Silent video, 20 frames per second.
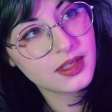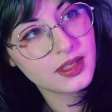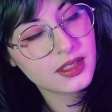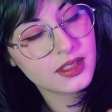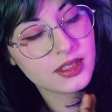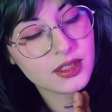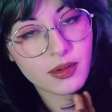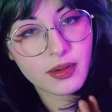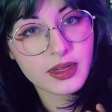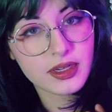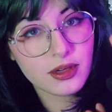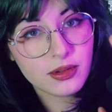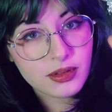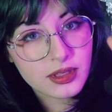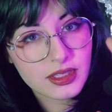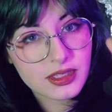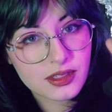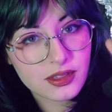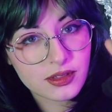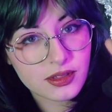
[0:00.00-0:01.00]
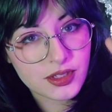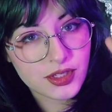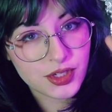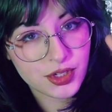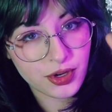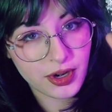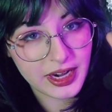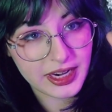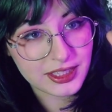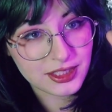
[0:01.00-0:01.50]
So I know this looks
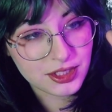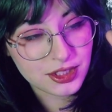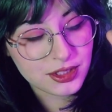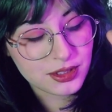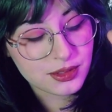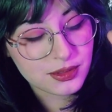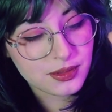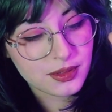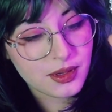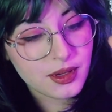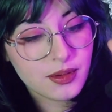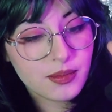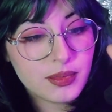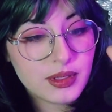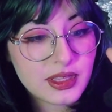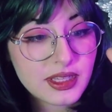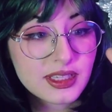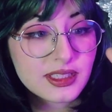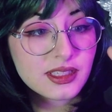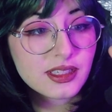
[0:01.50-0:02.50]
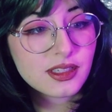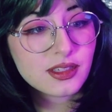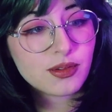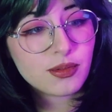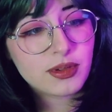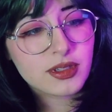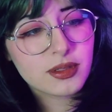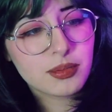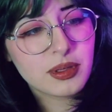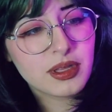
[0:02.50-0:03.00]
strange, but this is
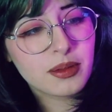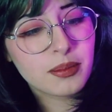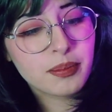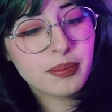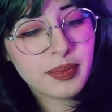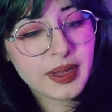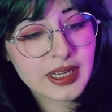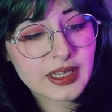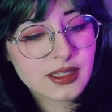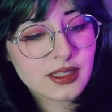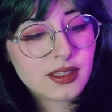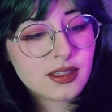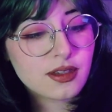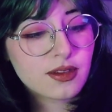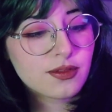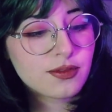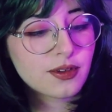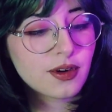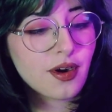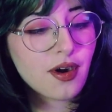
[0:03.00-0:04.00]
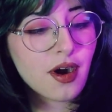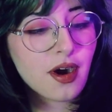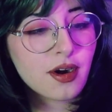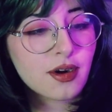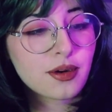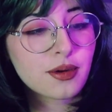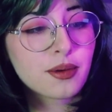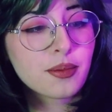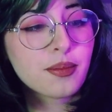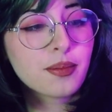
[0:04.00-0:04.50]
going to be the base for
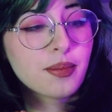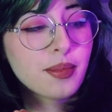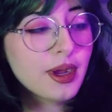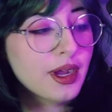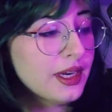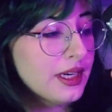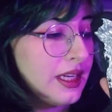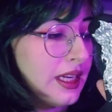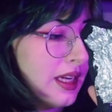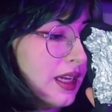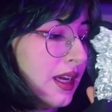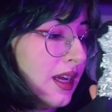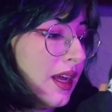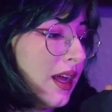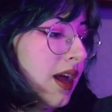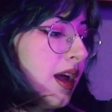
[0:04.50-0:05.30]
our body.